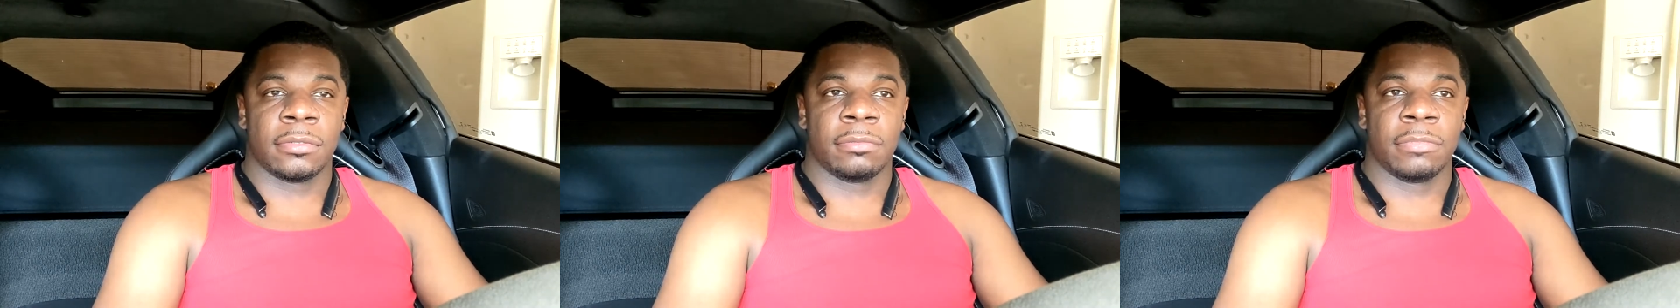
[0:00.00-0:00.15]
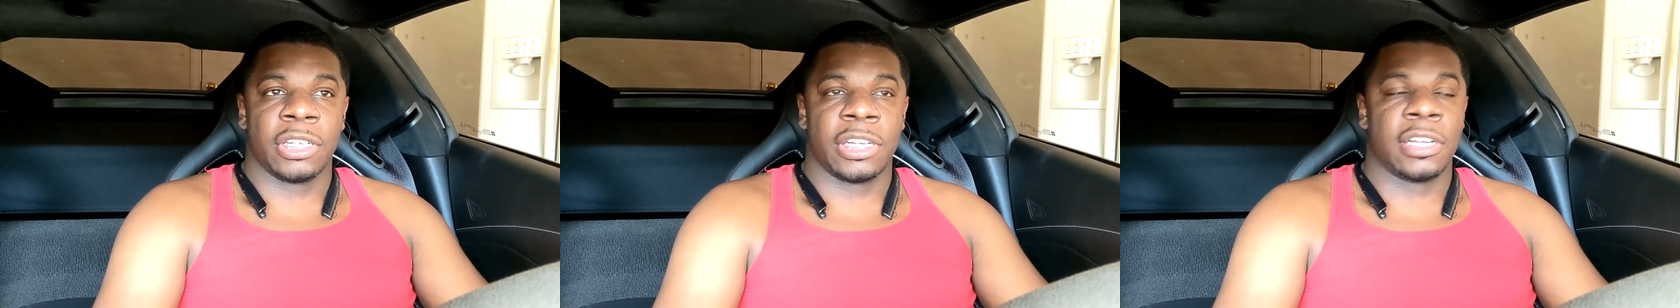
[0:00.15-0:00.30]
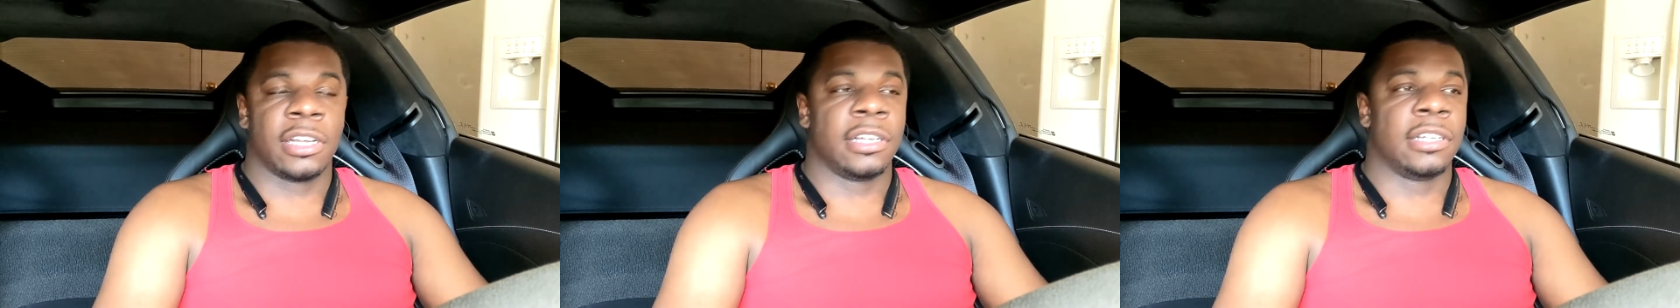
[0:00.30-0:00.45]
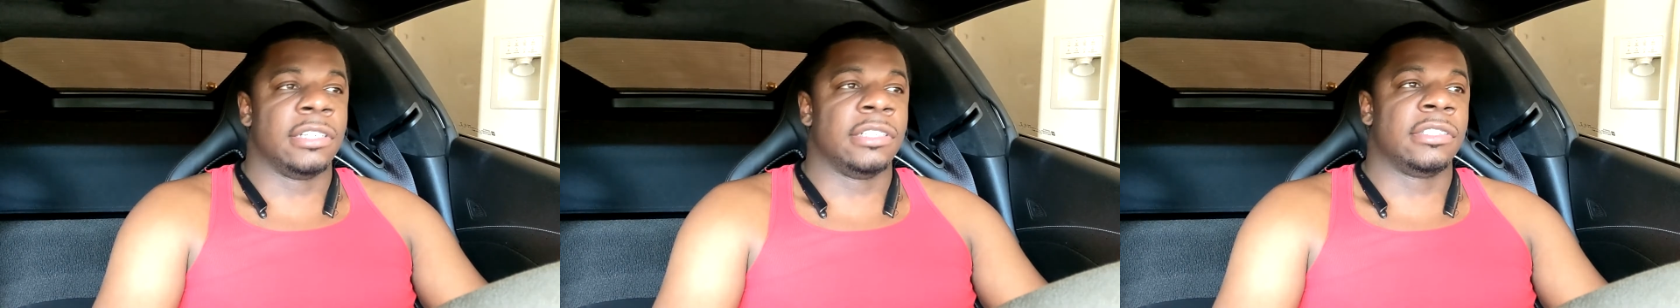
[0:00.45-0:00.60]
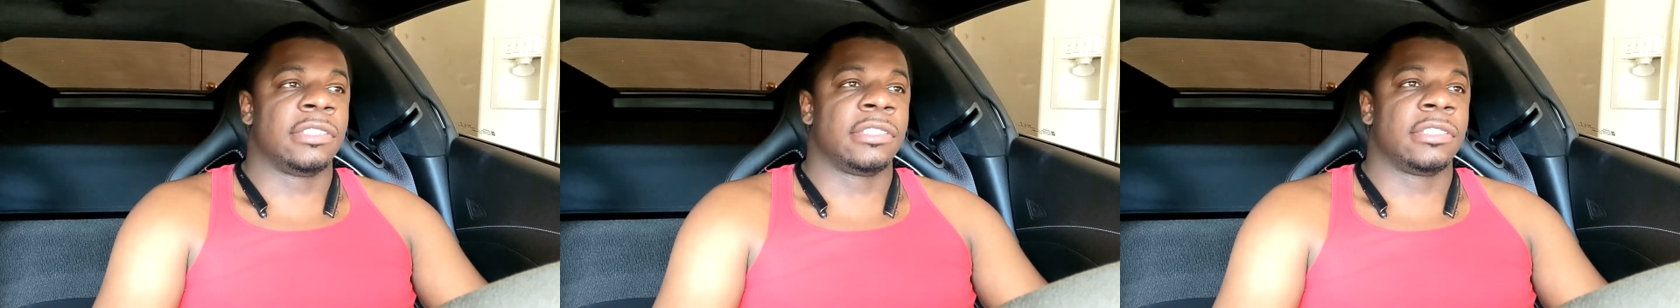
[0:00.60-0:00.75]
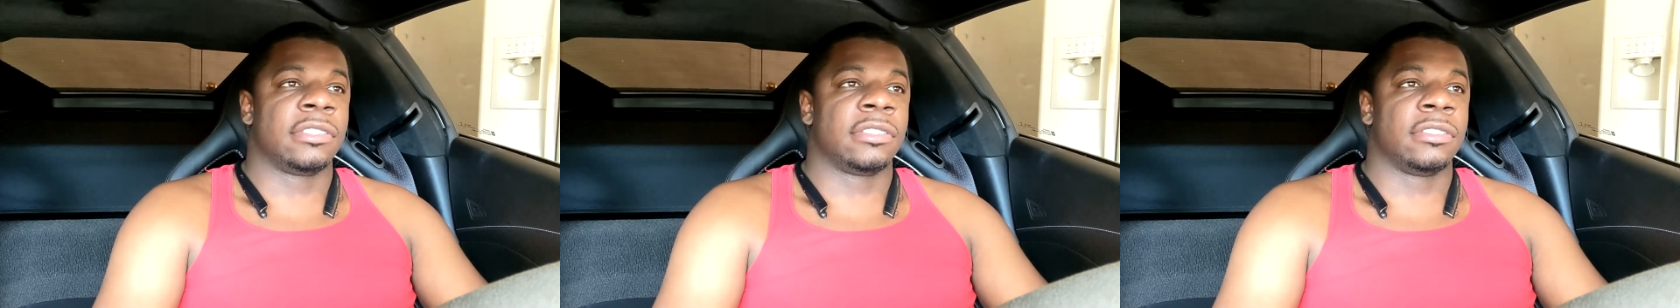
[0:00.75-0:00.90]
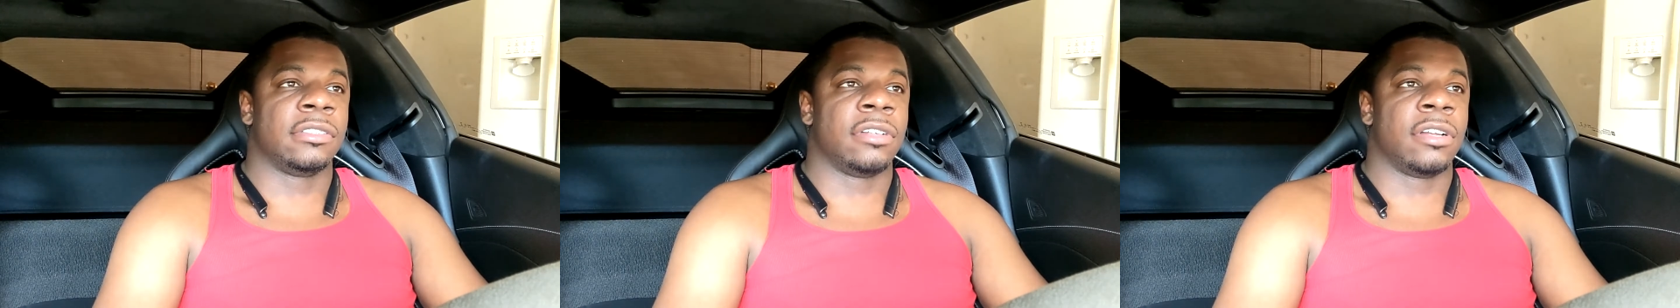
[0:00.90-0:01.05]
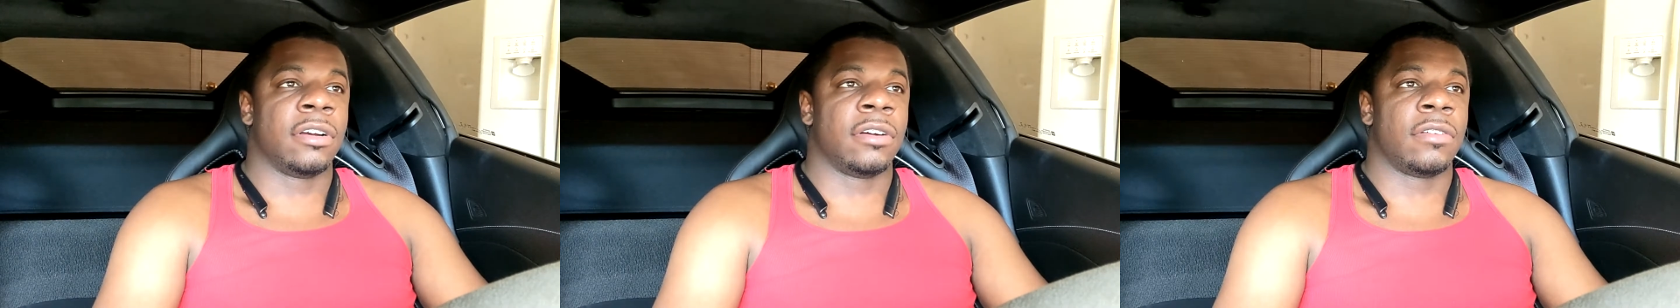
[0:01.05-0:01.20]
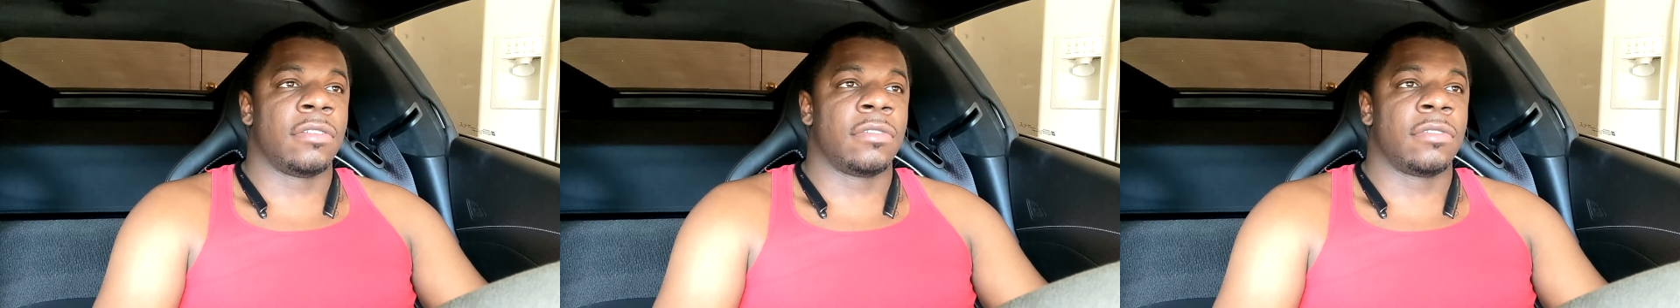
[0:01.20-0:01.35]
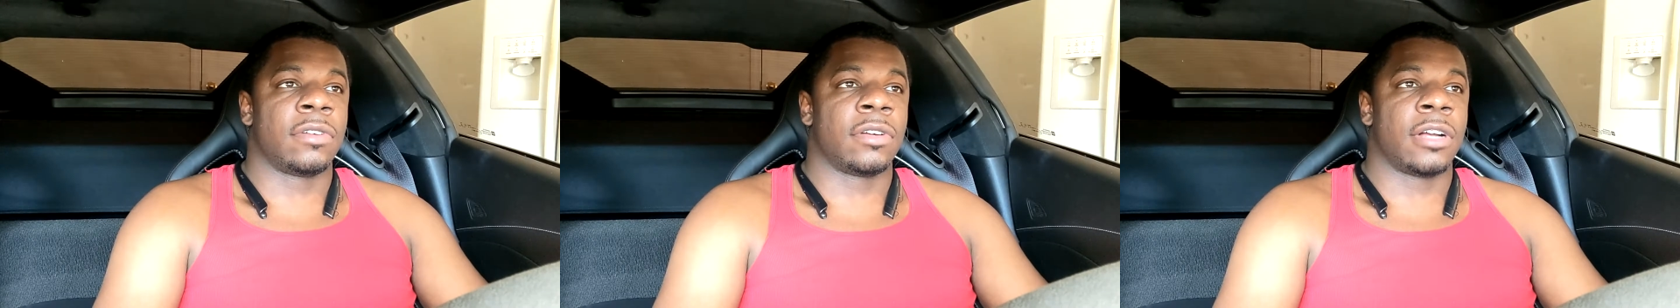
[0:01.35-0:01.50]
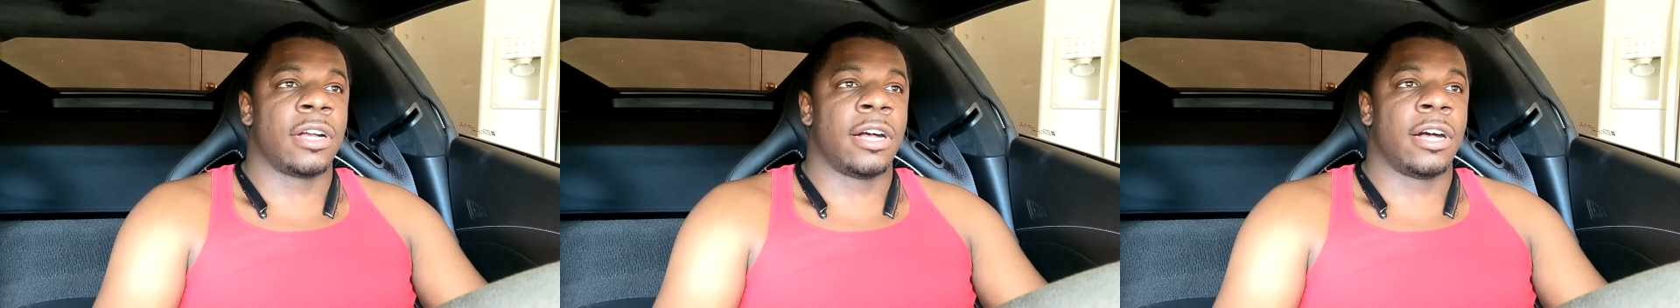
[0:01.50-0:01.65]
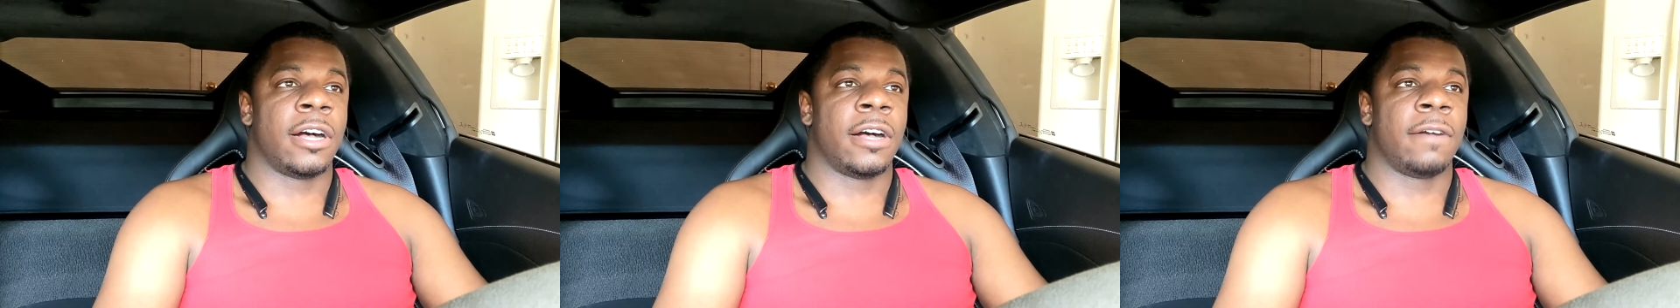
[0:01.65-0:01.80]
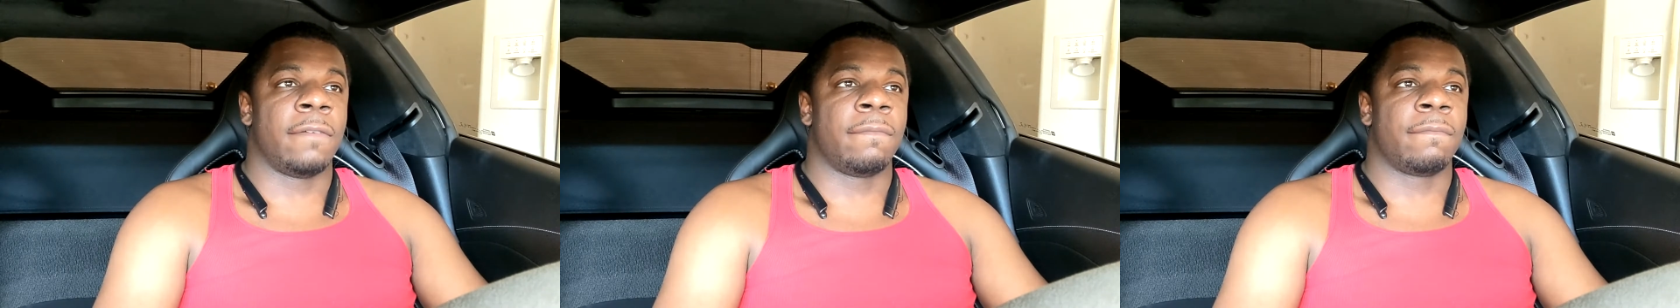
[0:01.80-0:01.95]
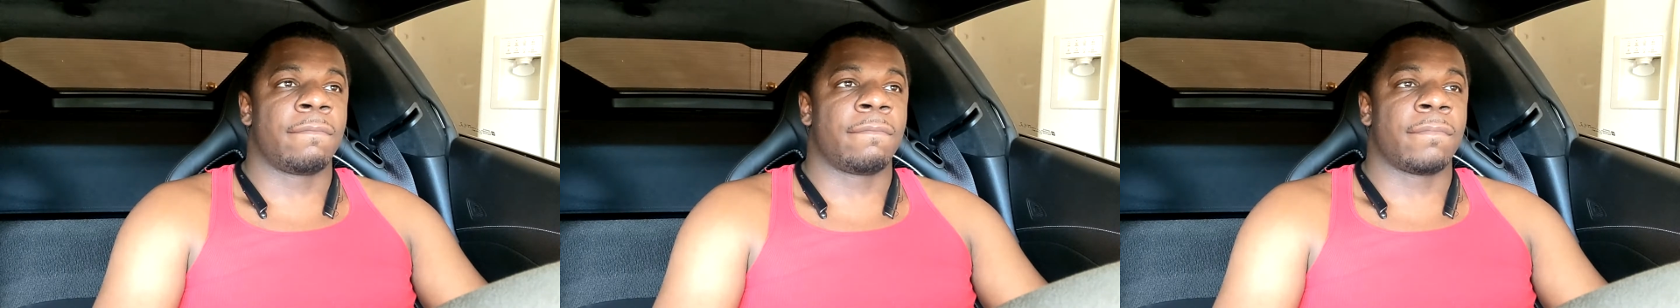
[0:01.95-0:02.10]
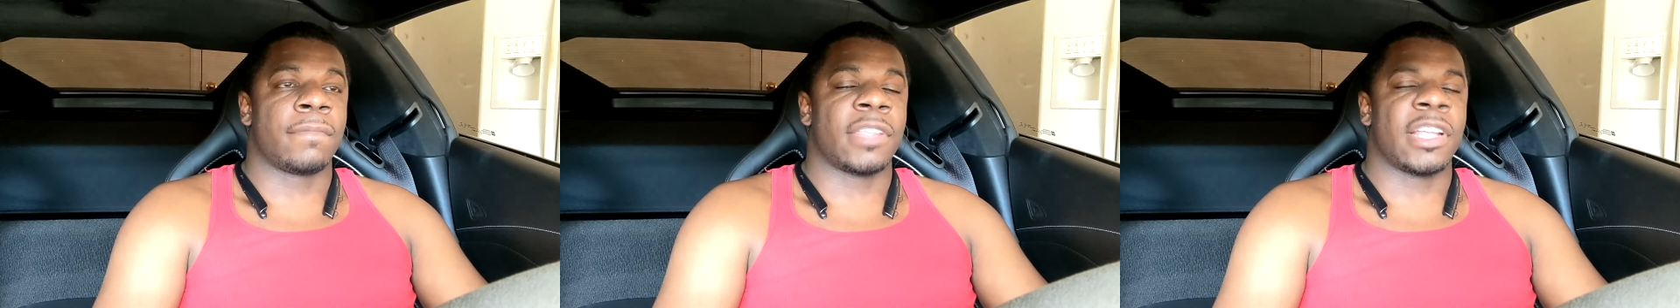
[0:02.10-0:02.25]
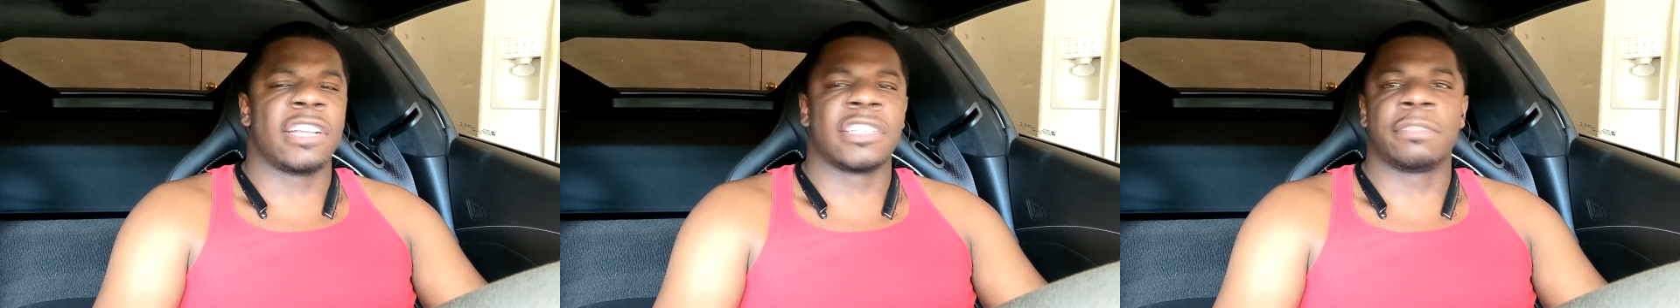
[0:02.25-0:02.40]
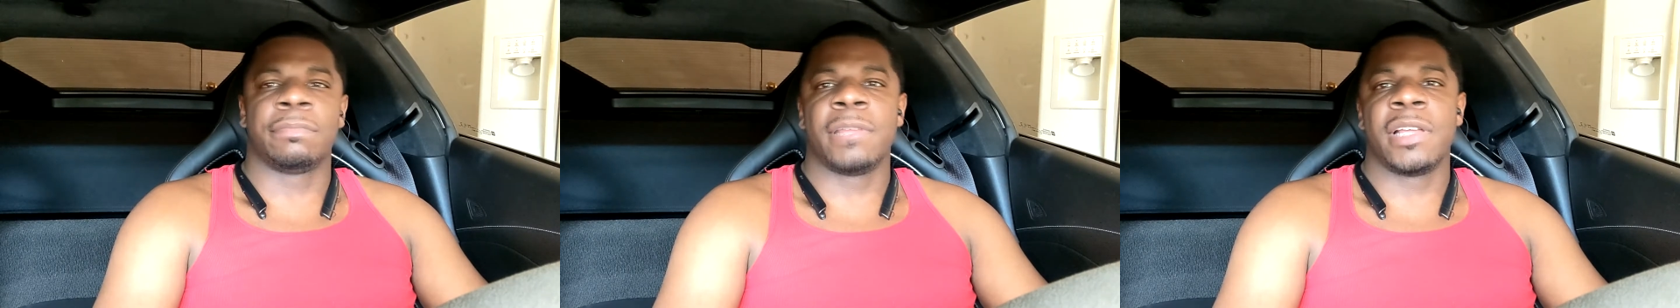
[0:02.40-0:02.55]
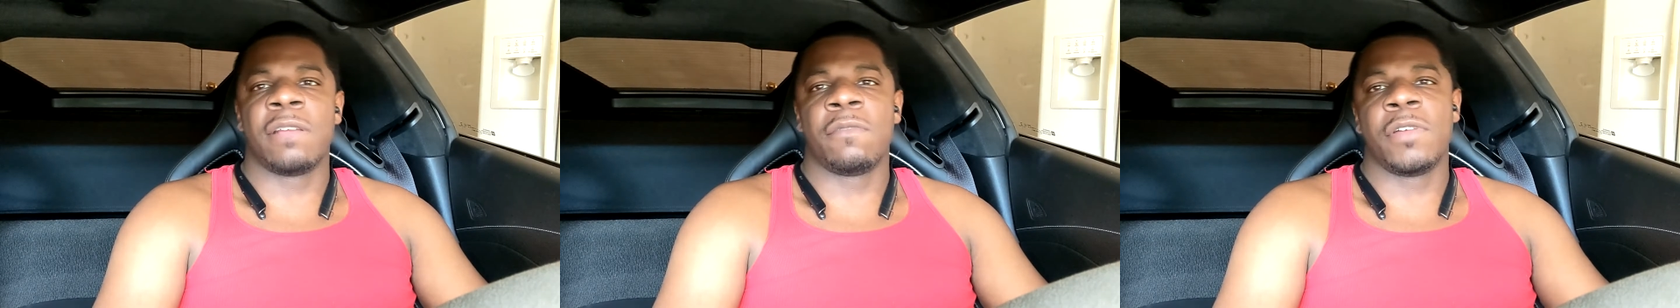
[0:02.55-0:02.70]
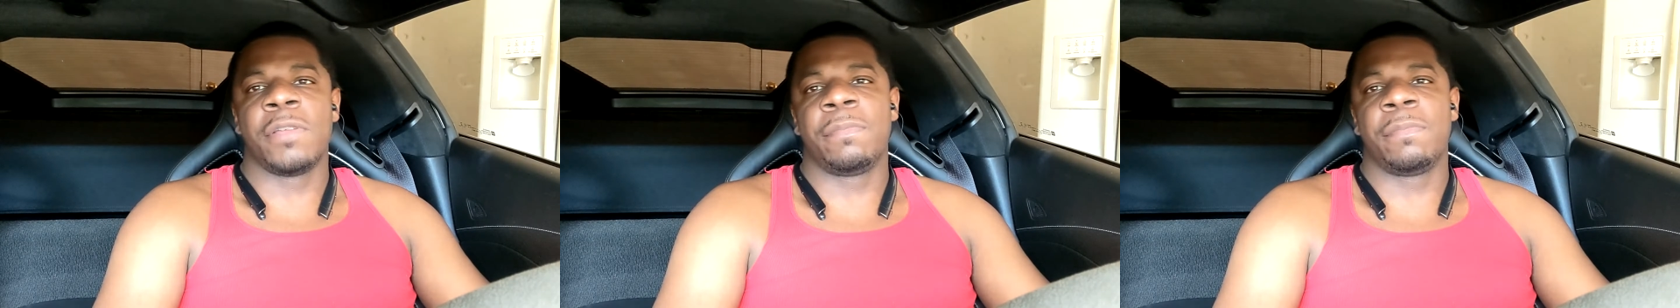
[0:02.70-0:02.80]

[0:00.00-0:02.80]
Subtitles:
Because, you know, us men,